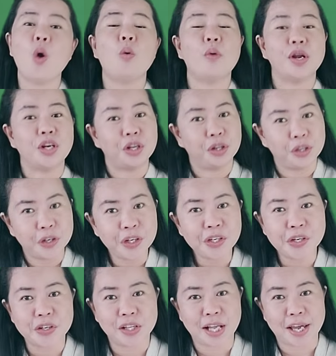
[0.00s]
when a
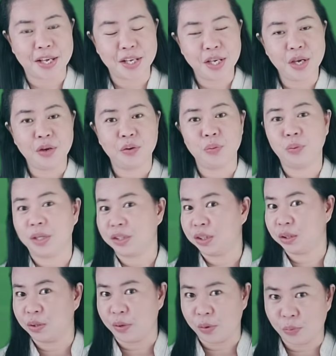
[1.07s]
learner like you wants
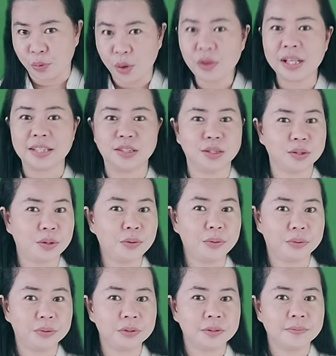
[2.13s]
to enroll at
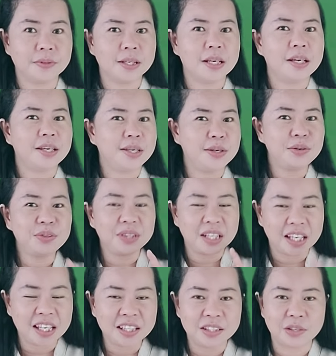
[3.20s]
school, you
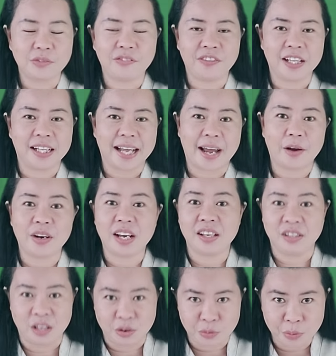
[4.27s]
need to fill out
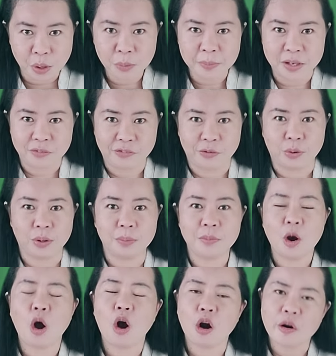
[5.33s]
an enrollment form
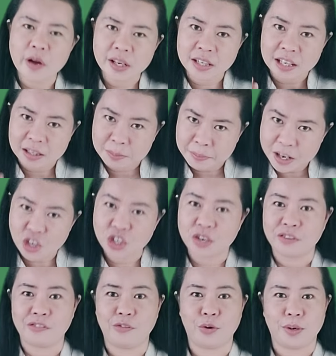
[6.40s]
or an
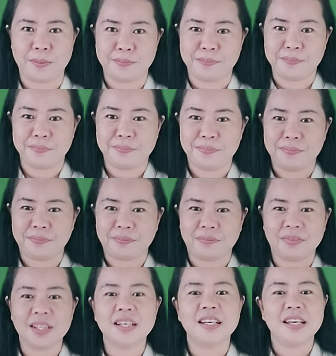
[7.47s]
admission form.
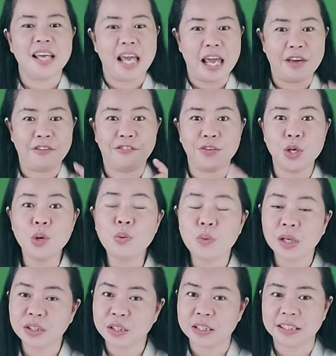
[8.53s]
If you
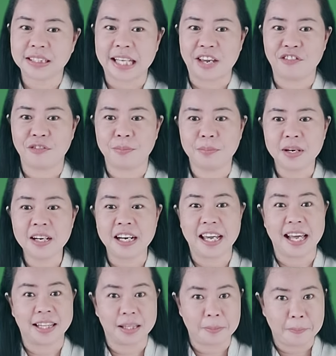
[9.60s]
want to save money
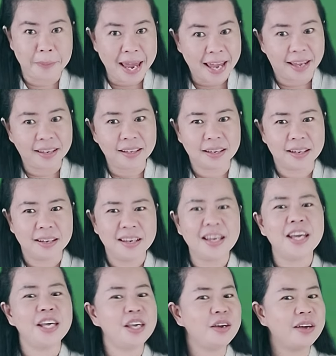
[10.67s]
at the bank,
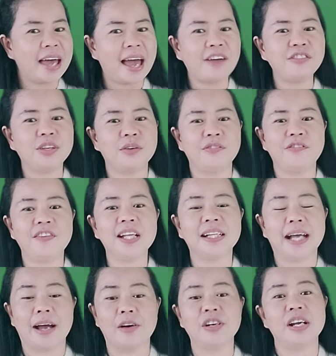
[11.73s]
you have to fill
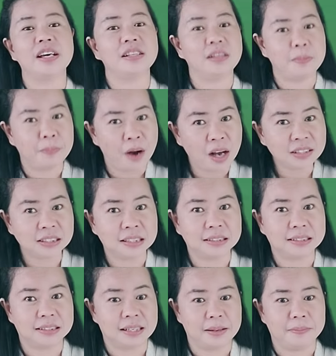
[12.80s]
out a deposit
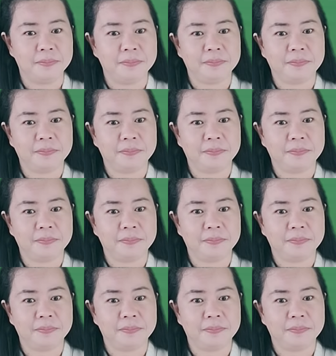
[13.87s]
slip.